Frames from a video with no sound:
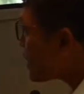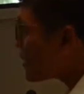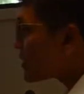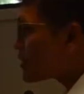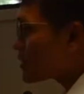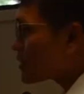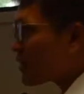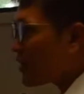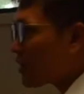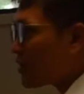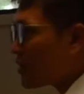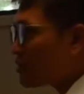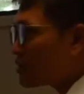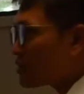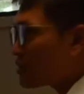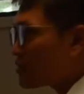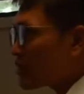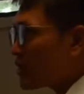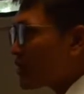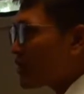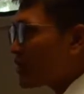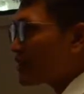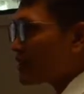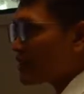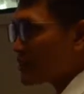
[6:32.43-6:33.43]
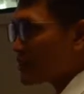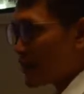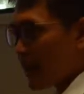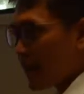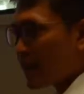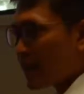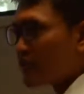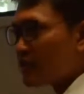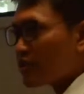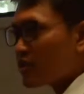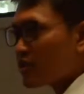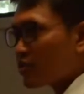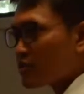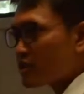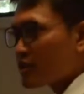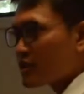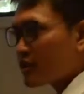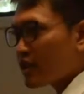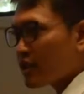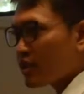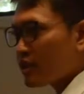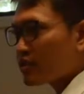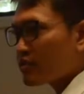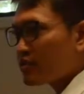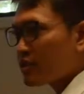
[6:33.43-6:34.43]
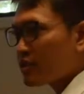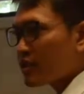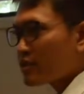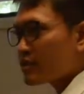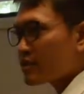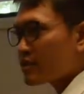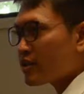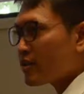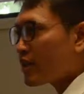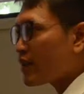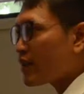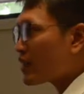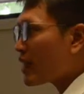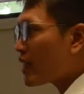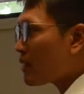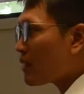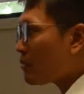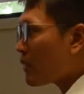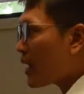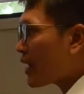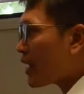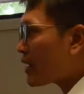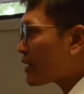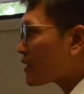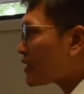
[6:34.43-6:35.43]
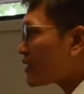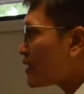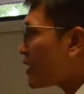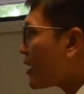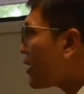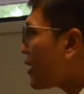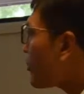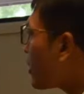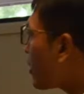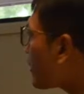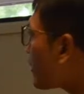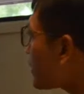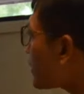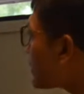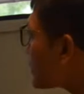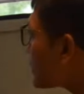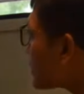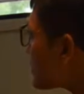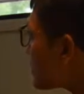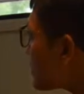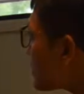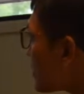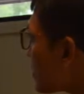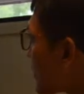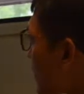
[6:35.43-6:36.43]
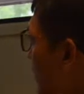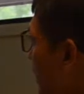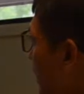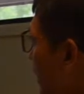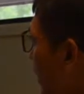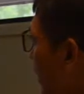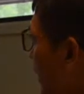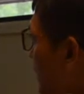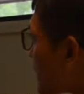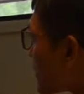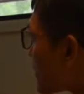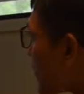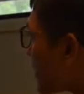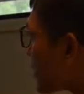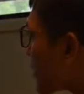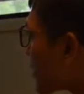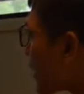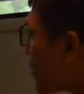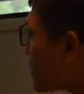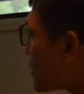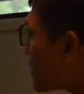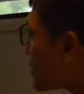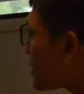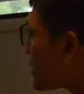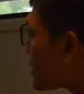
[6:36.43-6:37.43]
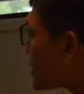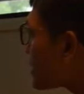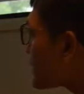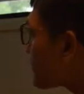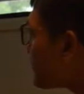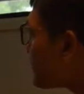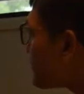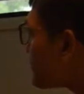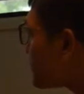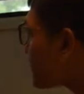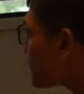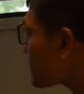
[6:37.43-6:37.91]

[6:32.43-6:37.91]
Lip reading: skills, the technical skills, so they can manage their references and citations.